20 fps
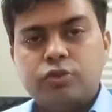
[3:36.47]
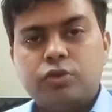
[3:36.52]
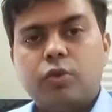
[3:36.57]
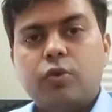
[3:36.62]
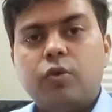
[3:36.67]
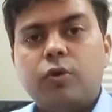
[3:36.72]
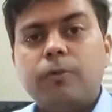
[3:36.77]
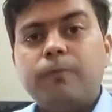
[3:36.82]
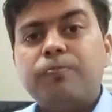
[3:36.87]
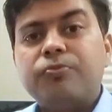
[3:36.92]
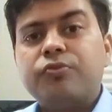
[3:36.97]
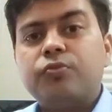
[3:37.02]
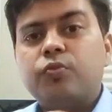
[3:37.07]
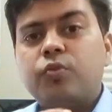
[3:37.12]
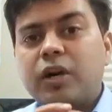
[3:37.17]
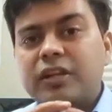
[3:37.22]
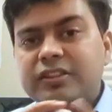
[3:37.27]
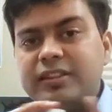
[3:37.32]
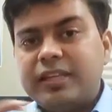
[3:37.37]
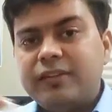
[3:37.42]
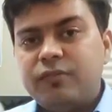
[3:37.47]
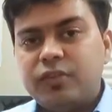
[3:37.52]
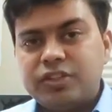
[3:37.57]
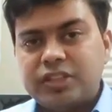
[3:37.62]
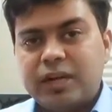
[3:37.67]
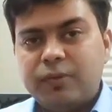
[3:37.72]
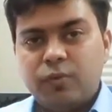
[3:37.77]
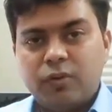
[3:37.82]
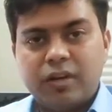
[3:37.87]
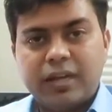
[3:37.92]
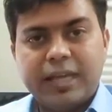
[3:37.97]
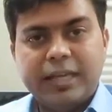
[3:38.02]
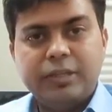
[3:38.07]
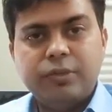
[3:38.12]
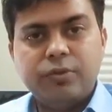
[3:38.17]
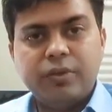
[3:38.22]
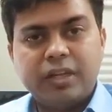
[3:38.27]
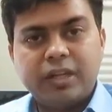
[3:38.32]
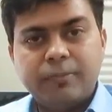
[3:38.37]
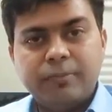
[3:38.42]
so one thing which I would like
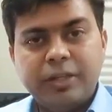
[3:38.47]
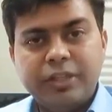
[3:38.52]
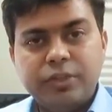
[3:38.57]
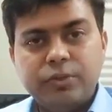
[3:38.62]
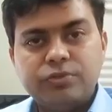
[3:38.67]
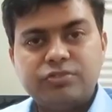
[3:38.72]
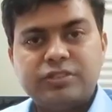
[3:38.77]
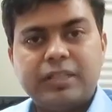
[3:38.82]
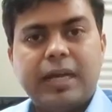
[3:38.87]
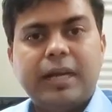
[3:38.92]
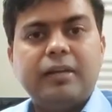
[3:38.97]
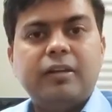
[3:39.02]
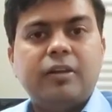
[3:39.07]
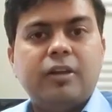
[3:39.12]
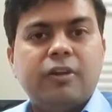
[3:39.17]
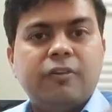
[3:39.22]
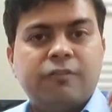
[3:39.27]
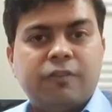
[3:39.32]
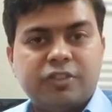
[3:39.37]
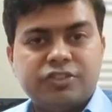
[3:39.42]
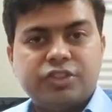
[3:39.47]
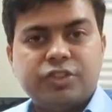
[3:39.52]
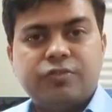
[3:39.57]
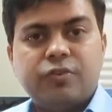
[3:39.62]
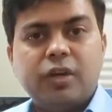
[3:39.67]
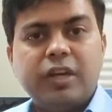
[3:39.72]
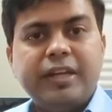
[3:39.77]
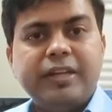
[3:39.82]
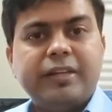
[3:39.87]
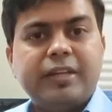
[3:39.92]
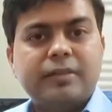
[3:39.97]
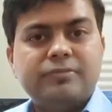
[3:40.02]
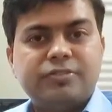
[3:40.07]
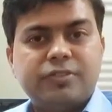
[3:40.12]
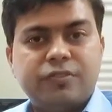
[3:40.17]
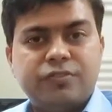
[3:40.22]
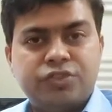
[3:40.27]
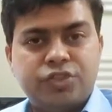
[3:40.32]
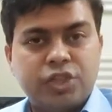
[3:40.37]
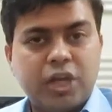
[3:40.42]
to recommend you is that first of all in
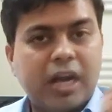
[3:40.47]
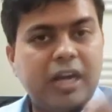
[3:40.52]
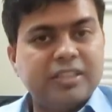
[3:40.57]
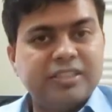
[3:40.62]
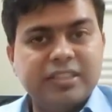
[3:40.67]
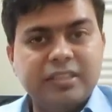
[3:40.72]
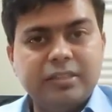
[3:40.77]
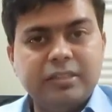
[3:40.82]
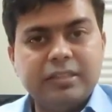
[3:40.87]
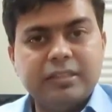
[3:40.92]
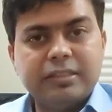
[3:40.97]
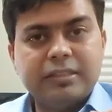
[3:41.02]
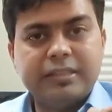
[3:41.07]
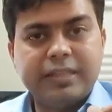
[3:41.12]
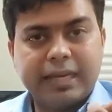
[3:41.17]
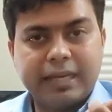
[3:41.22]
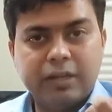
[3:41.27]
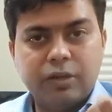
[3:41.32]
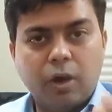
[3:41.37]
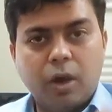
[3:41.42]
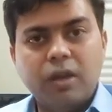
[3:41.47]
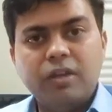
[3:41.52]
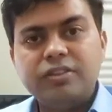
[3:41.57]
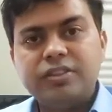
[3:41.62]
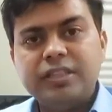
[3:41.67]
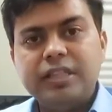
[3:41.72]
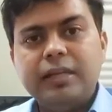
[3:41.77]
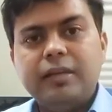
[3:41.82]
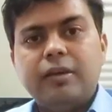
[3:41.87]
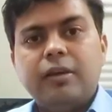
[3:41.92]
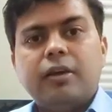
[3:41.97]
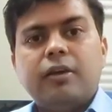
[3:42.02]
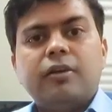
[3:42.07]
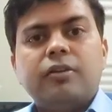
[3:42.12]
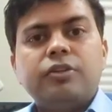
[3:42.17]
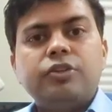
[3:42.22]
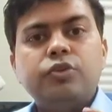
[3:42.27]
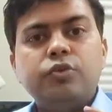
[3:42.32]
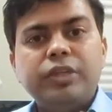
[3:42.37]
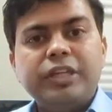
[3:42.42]
terms of charging technology
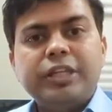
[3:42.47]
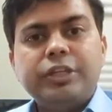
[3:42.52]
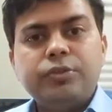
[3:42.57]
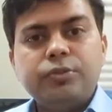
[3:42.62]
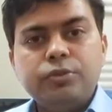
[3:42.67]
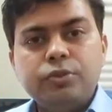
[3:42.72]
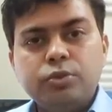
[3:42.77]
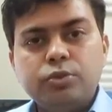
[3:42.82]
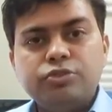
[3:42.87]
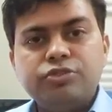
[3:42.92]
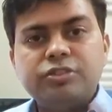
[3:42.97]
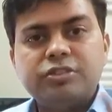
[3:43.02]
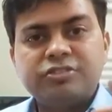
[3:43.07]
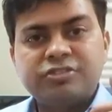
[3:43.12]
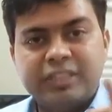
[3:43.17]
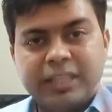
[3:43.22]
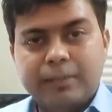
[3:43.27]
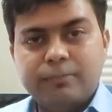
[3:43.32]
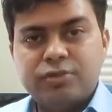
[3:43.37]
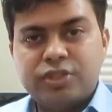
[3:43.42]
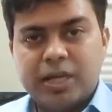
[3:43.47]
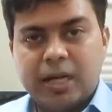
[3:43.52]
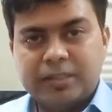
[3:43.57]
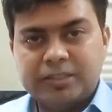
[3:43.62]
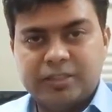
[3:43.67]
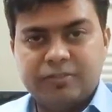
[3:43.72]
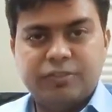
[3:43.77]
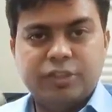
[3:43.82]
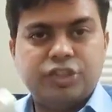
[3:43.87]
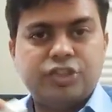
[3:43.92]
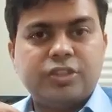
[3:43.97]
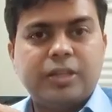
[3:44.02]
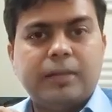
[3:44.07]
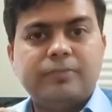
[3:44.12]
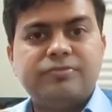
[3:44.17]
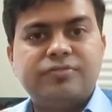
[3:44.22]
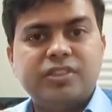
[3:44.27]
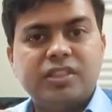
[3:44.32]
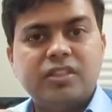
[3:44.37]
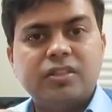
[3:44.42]
you need to use the same charger which
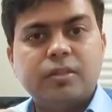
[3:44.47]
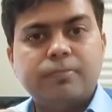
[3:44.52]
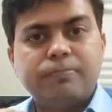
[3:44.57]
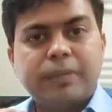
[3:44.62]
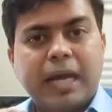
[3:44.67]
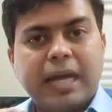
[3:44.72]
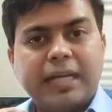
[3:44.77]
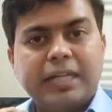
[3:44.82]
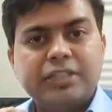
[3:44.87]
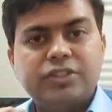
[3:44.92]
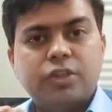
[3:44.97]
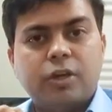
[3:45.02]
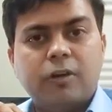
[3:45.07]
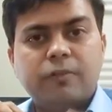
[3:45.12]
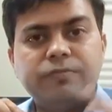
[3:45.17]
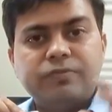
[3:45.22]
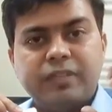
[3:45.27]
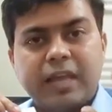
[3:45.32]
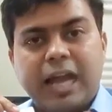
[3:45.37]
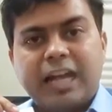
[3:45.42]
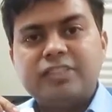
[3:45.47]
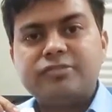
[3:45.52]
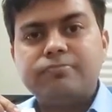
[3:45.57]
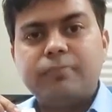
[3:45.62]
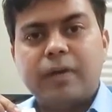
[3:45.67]
comes within the package of that